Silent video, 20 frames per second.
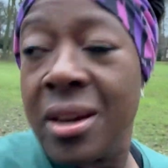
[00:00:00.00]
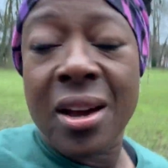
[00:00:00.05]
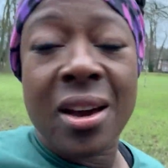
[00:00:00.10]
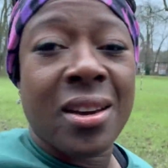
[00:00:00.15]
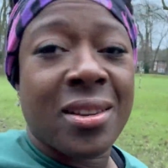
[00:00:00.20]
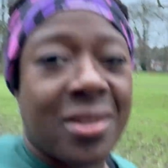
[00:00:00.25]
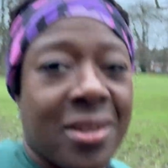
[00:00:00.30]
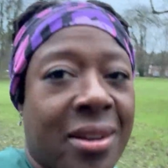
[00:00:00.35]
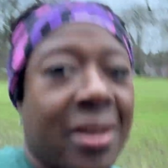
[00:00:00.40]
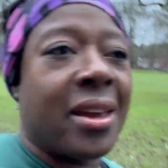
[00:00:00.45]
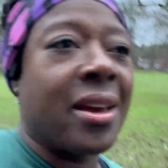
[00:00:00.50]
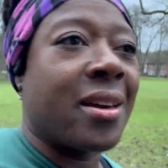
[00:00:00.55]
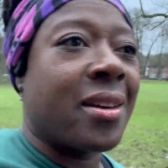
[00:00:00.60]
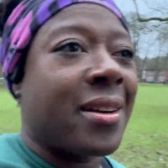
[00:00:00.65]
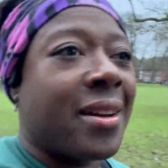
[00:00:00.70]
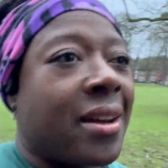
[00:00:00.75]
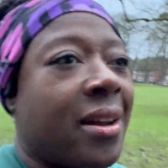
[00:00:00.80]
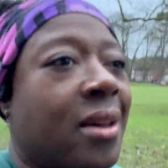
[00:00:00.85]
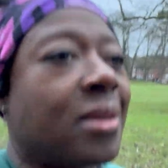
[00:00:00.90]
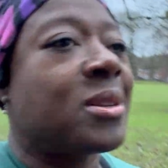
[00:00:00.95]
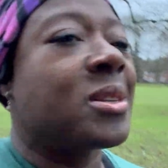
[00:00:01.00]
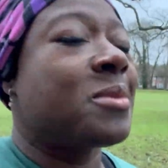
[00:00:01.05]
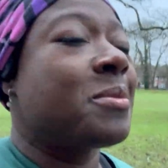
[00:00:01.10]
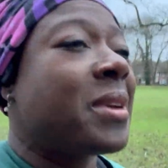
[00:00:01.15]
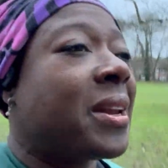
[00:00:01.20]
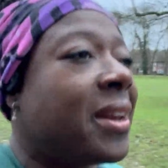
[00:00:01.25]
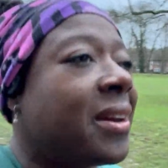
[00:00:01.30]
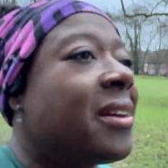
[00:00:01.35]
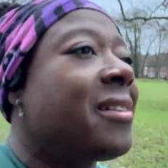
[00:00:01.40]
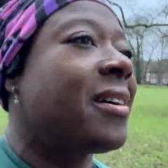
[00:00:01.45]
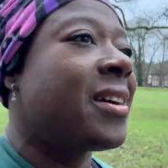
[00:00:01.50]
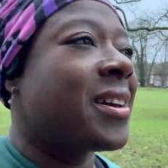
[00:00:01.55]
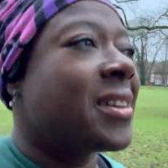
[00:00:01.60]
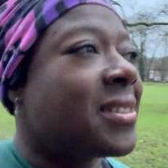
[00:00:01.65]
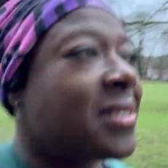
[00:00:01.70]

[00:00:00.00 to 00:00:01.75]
I didn't get an announcement anyway,